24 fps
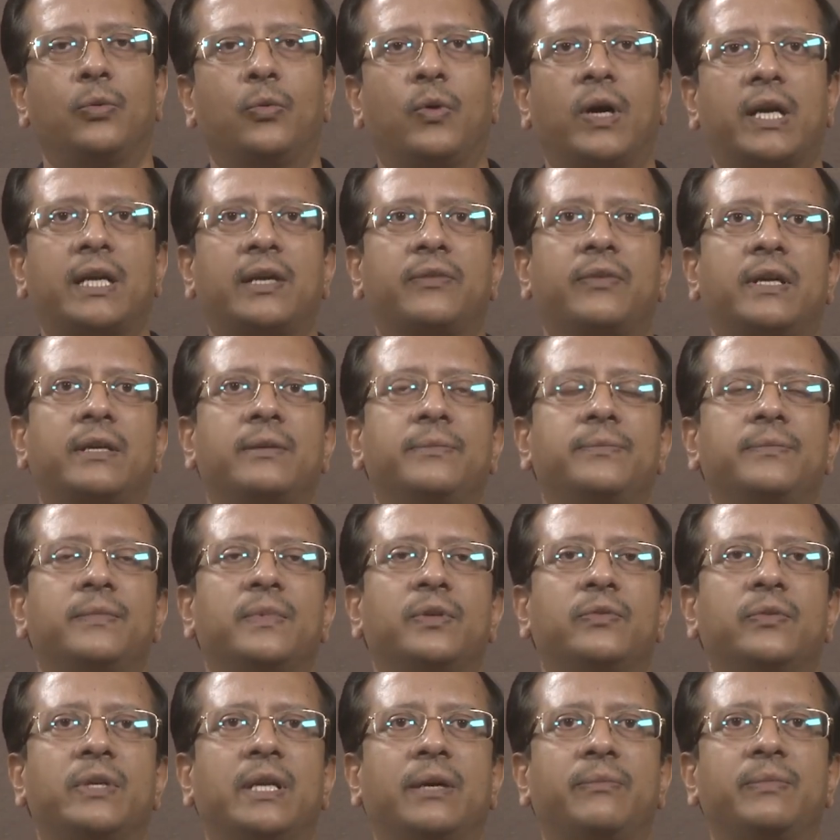Whatever
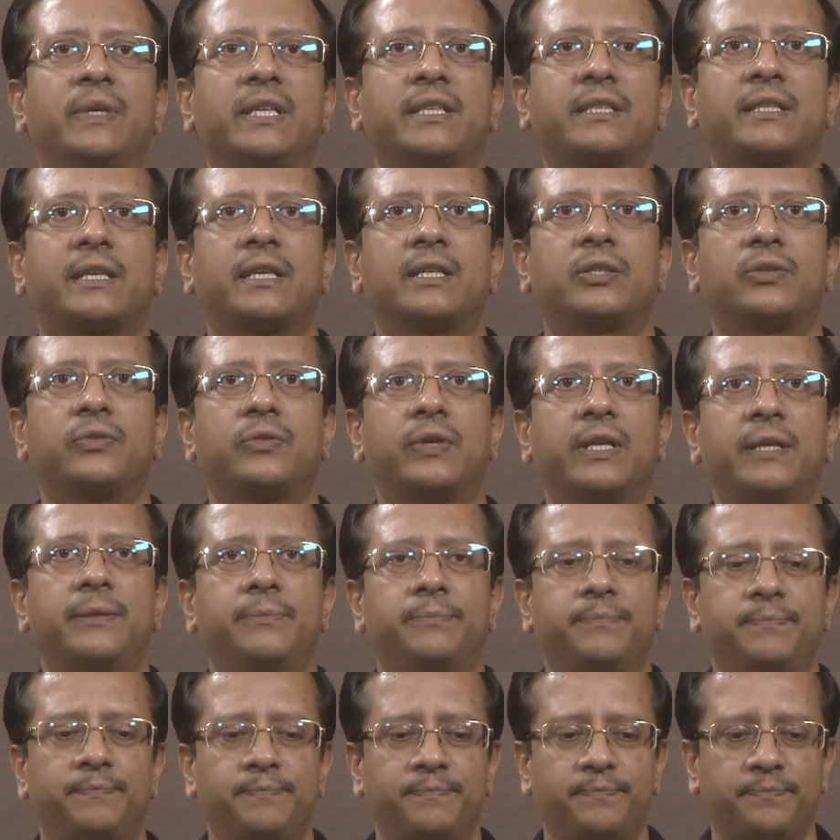we have discussed
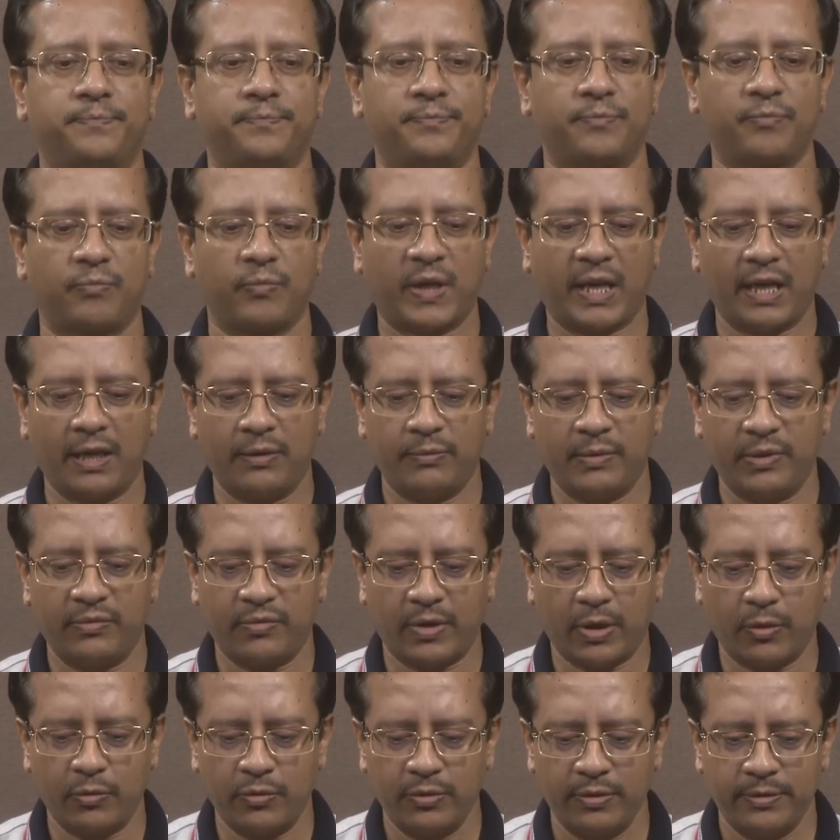today can be
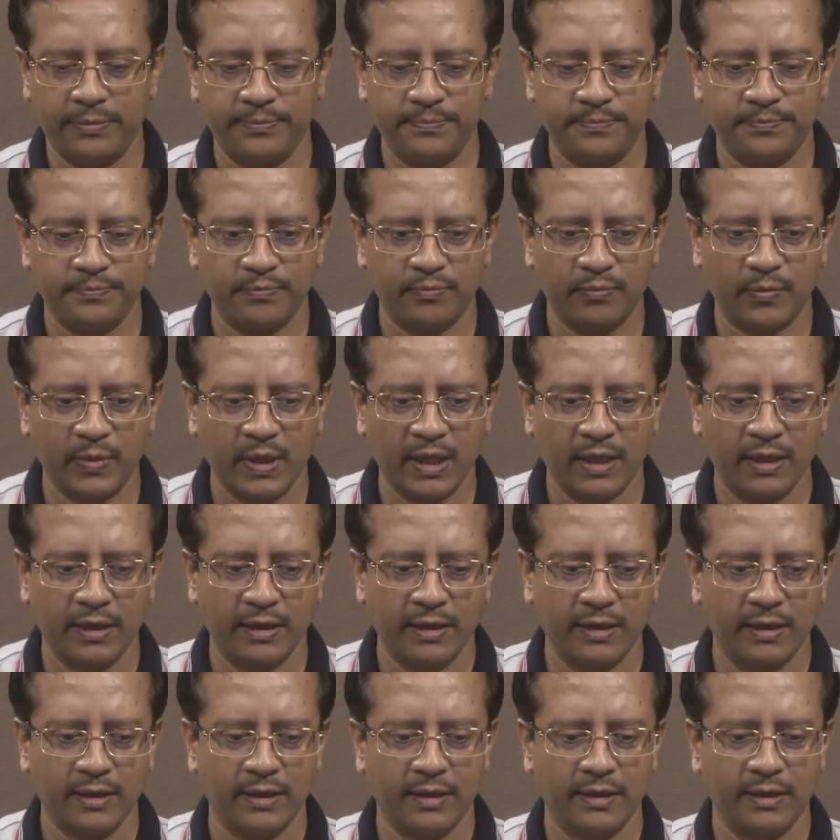found
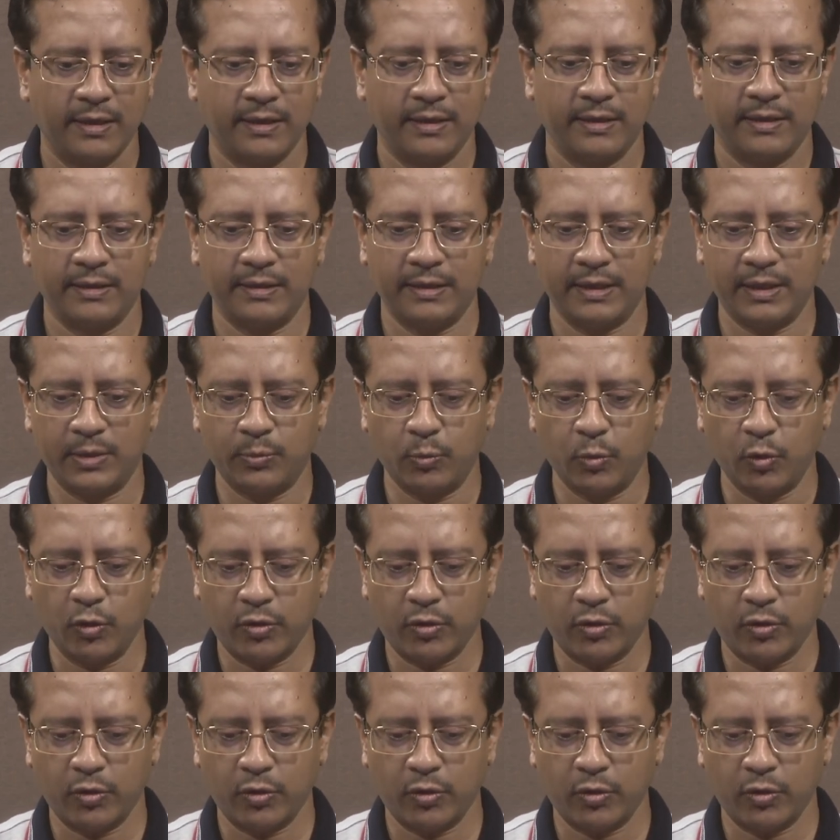in this